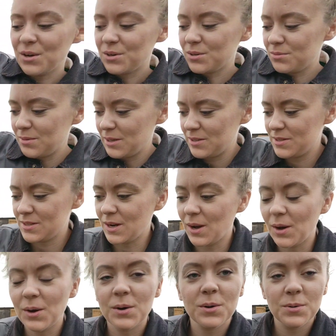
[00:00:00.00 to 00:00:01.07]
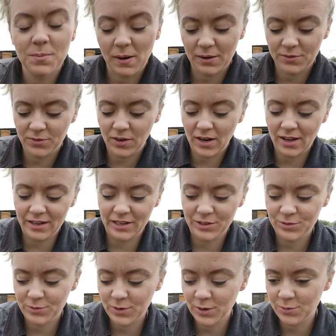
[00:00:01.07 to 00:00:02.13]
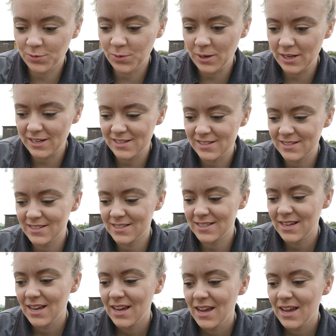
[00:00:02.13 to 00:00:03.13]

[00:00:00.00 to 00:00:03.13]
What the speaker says: almost a whole bag for life of weeds.